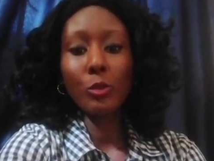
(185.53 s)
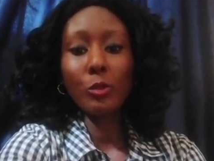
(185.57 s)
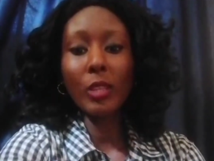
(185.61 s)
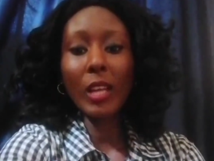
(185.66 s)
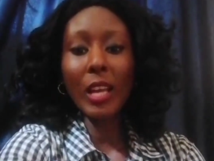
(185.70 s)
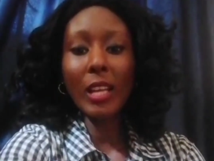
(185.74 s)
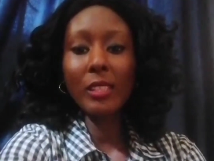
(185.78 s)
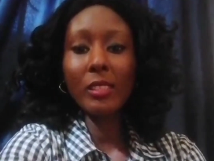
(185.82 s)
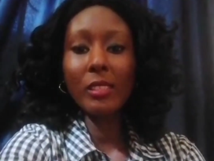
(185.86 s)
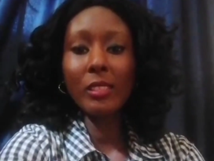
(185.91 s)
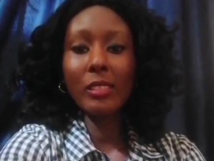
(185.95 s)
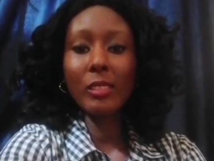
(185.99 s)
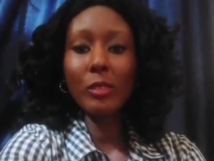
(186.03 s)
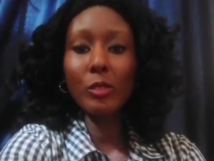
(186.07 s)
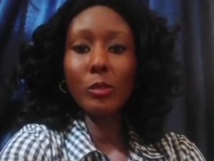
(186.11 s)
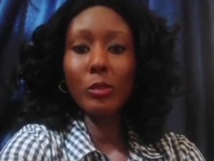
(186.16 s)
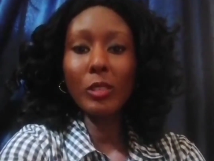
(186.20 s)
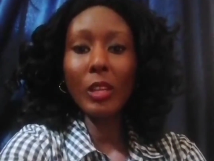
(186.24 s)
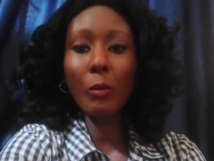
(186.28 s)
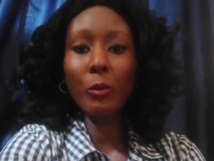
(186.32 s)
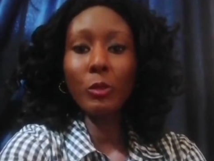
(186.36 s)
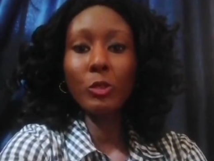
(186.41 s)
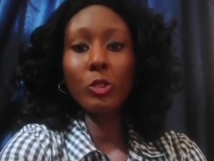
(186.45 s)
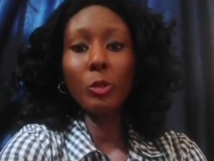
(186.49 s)
So
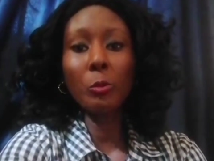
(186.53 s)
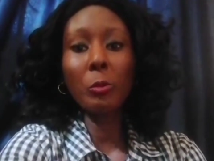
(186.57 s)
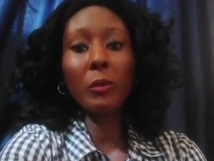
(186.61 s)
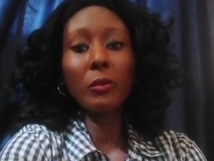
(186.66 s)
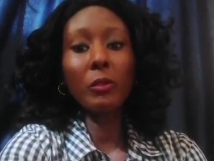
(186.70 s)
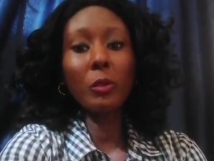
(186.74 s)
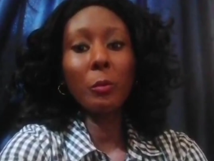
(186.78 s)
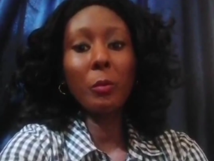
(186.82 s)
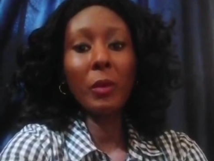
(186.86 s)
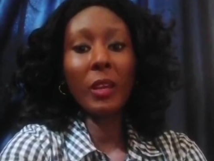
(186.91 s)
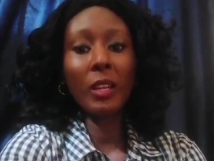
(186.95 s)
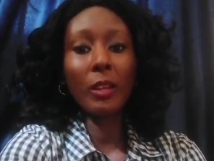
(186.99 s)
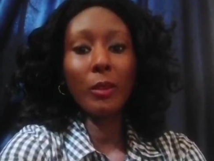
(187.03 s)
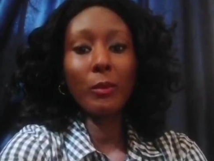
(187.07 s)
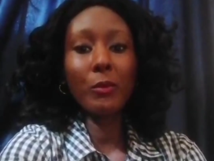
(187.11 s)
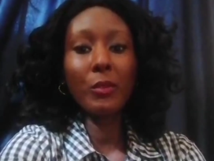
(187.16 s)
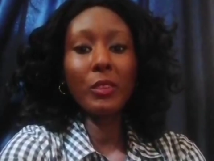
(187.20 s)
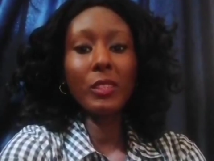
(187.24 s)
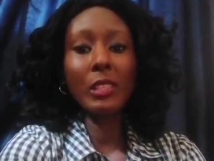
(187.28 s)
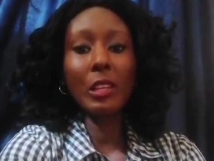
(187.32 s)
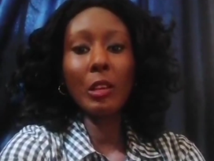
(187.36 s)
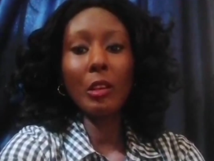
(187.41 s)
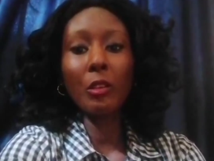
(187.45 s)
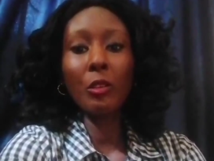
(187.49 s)
those are some of the
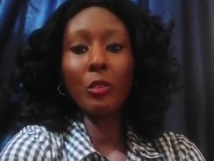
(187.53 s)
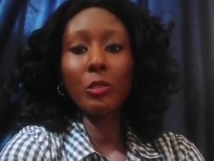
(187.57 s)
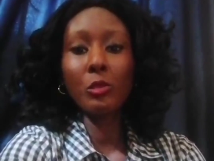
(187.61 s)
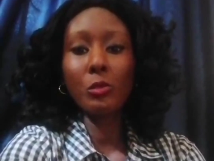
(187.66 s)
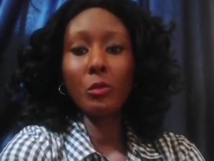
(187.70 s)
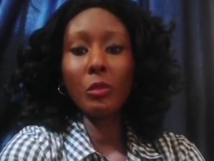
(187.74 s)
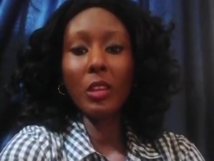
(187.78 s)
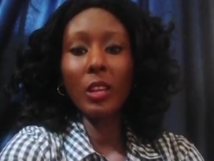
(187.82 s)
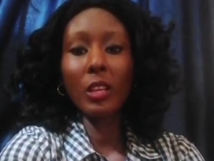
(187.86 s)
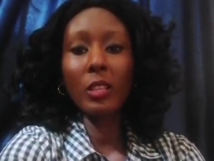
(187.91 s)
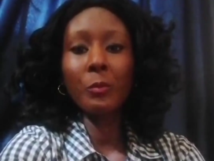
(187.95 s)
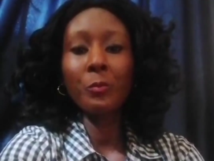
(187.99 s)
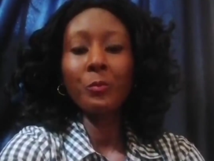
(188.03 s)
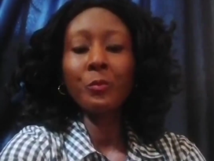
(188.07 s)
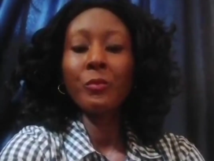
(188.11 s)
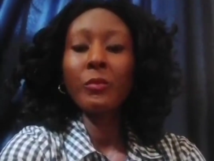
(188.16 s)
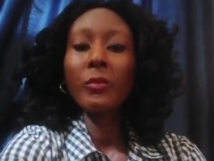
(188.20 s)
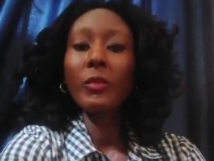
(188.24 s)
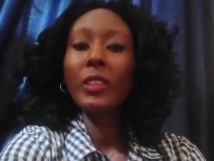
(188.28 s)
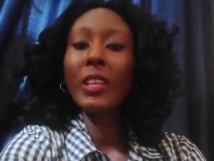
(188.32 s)
benefits that you're going to get.